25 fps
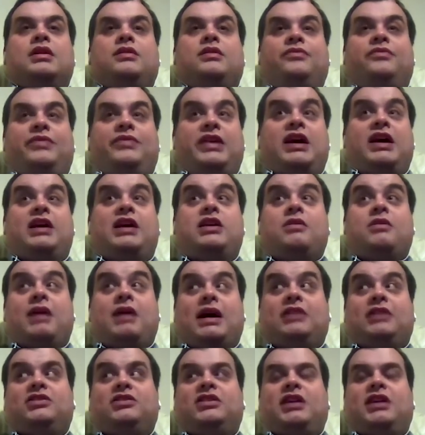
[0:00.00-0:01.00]
Yeah, you
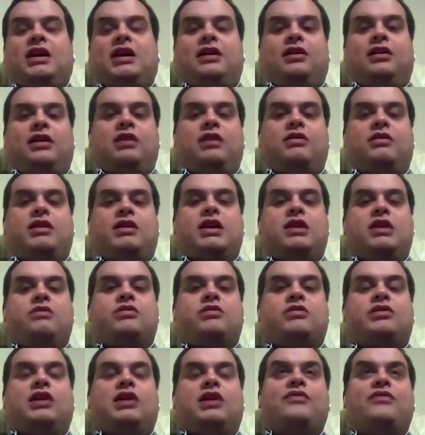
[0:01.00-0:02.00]
had to get you
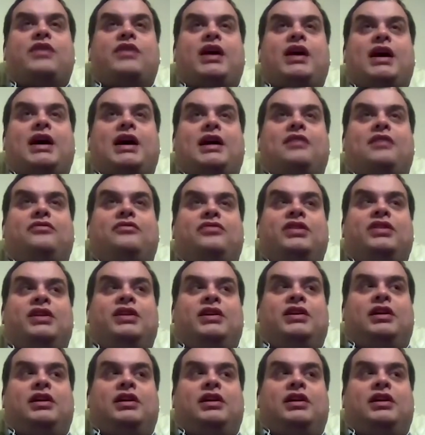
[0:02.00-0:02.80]
could either have